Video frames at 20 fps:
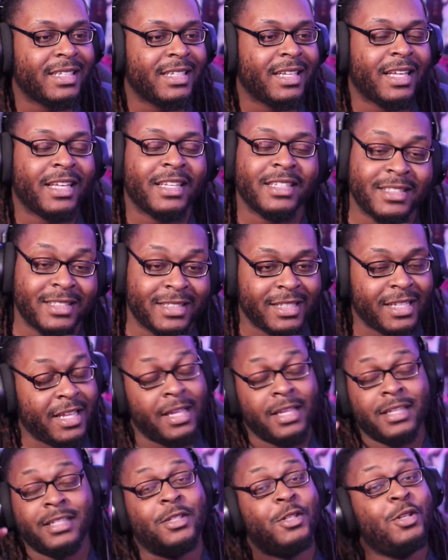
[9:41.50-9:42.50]
it's
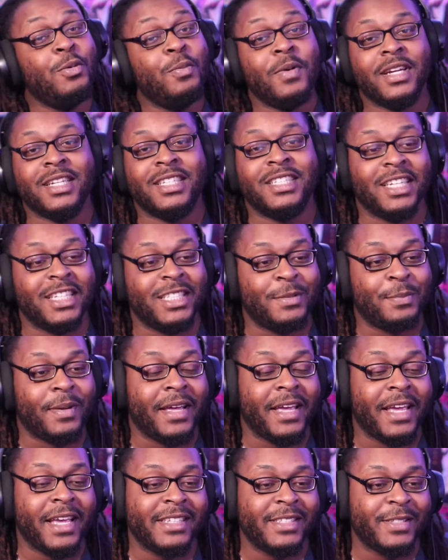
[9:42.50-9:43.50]
it's too much to
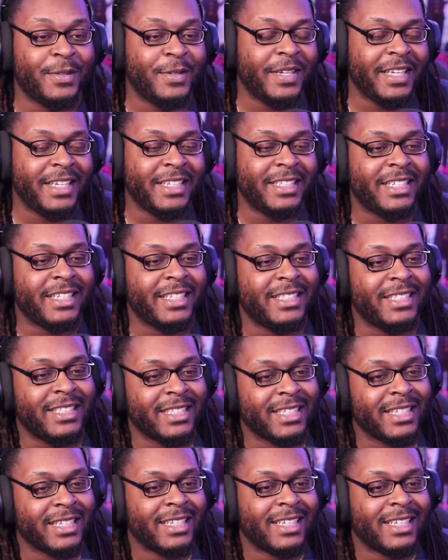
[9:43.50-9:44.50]
explain, so he just